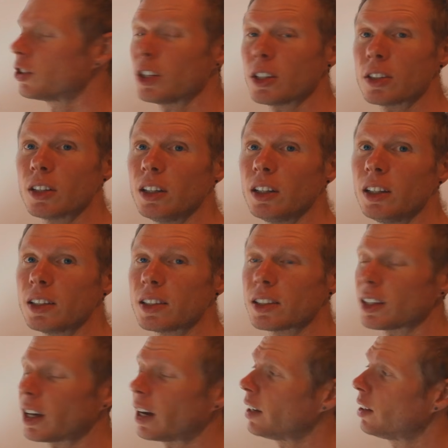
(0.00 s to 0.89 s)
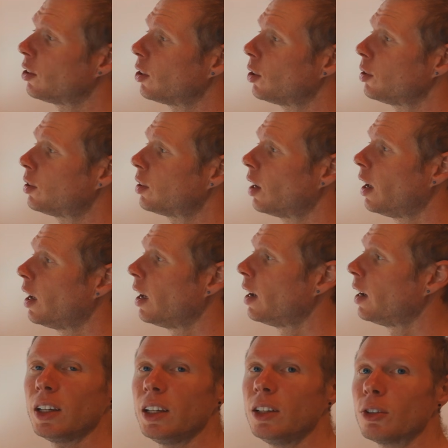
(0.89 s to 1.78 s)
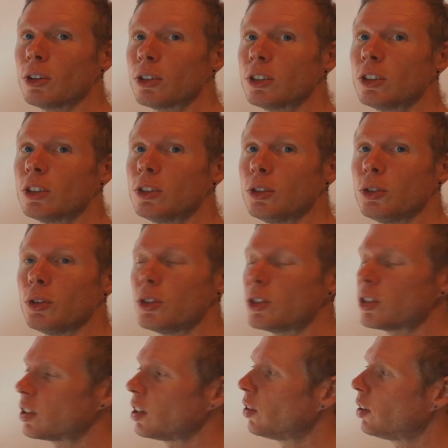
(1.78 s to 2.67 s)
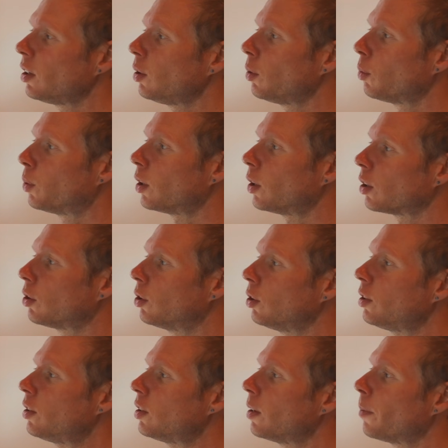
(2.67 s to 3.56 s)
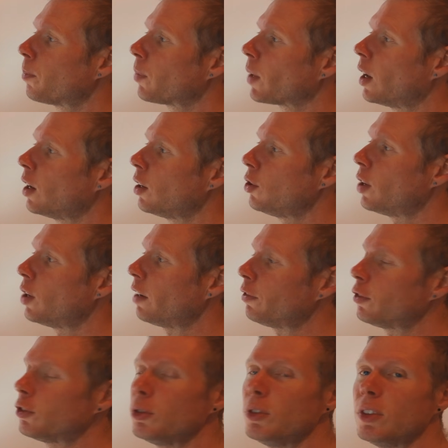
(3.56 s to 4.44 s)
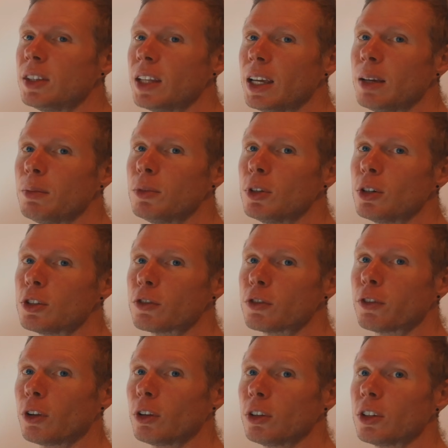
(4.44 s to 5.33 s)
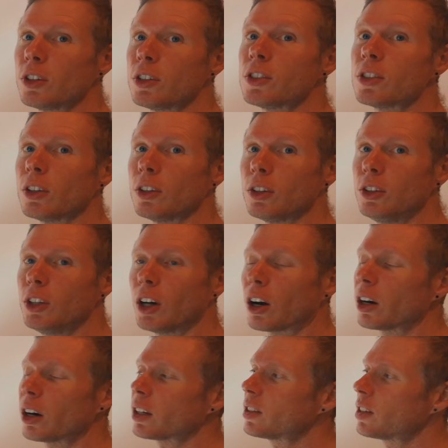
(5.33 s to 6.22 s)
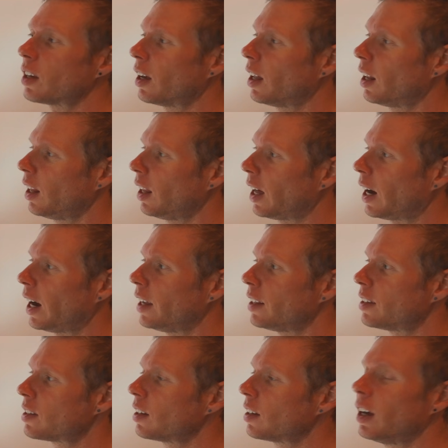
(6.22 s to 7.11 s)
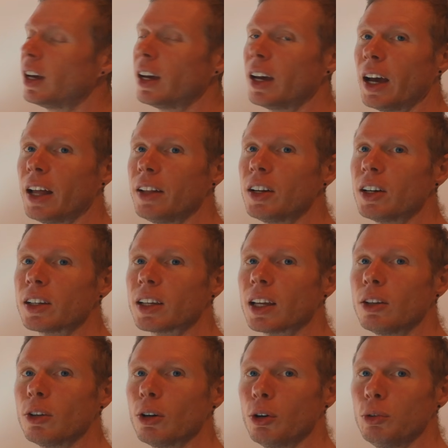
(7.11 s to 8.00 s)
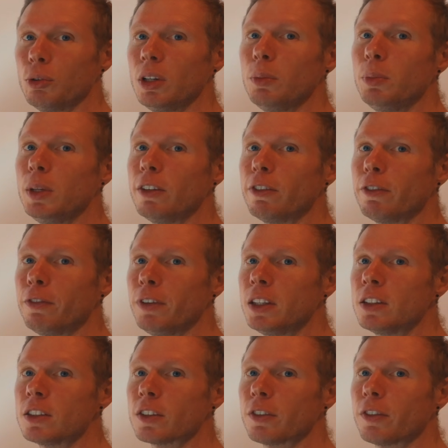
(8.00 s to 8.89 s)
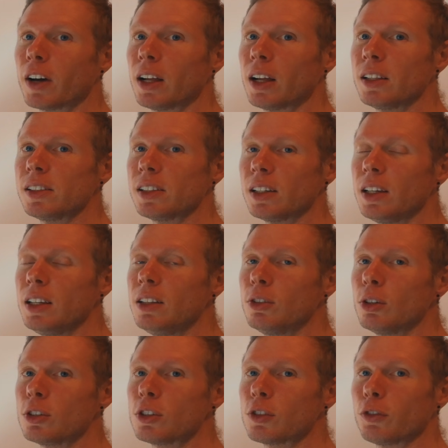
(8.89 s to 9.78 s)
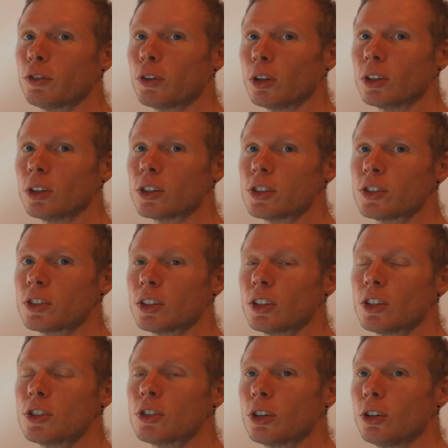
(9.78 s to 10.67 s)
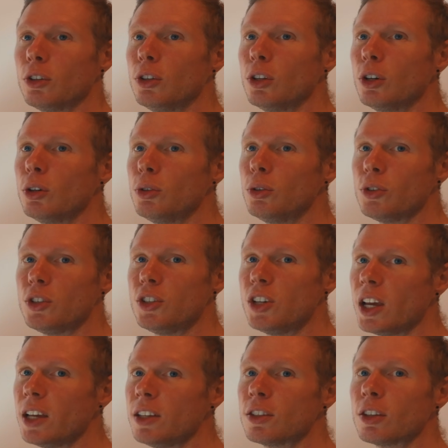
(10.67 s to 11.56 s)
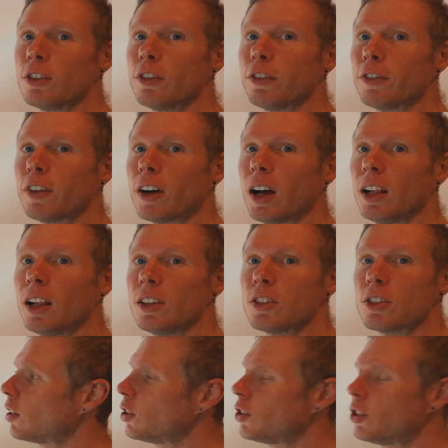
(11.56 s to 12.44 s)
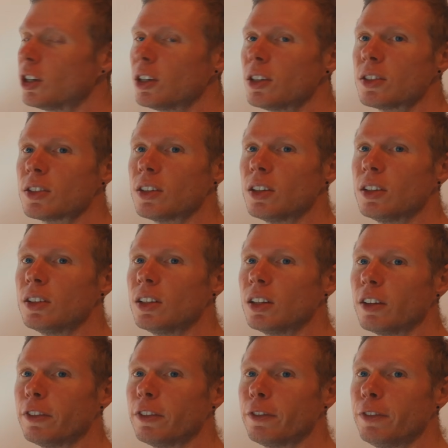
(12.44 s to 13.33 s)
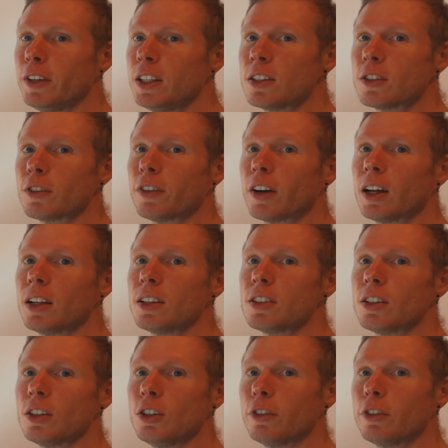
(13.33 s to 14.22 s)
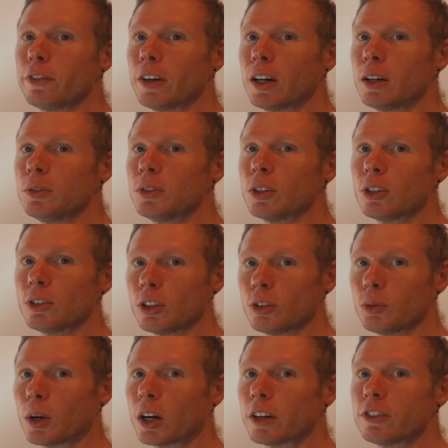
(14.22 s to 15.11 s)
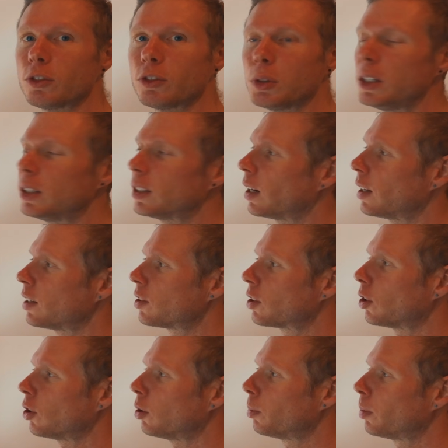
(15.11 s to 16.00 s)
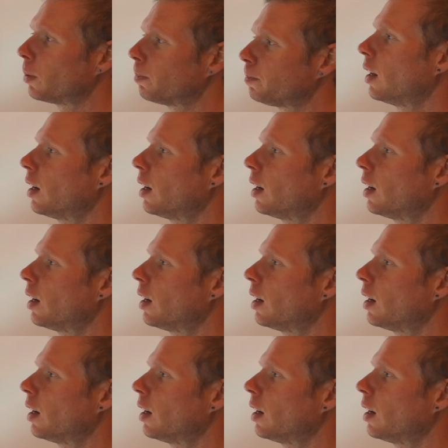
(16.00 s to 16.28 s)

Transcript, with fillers: Just a little side note, in order to serial work good, you have to name those folders Darks and Lights, and there can only be F I T S files in those folders. So no JSON files, just the F I T S files you found on the Dwarf three telescope.